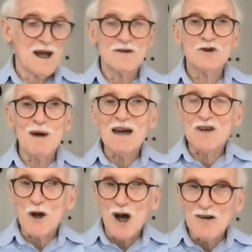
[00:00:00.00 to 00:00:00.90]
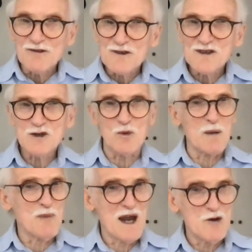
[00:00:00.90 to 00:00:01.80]
Do I have an office? Do I
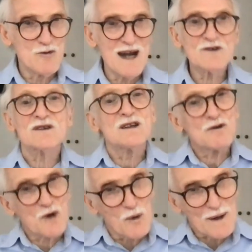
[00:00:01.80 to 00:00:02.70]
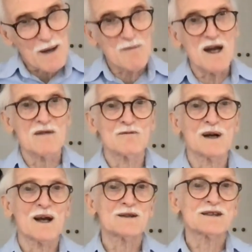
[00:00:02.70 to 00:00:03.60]
pay rent? You know what I mean
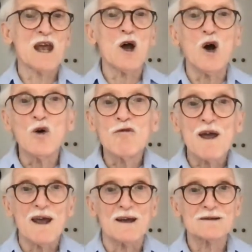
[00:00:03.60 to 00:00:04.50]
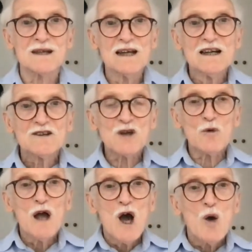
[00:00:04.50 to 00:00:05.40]
when I say overheads.
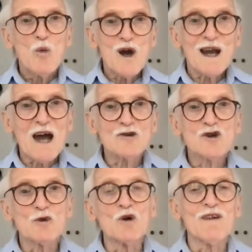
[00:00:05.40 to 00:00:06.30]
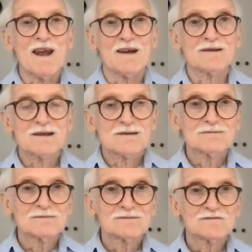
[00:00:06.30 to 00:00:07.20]
So work out your overheads
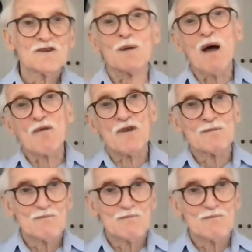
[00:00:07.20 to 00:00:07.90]
for a month.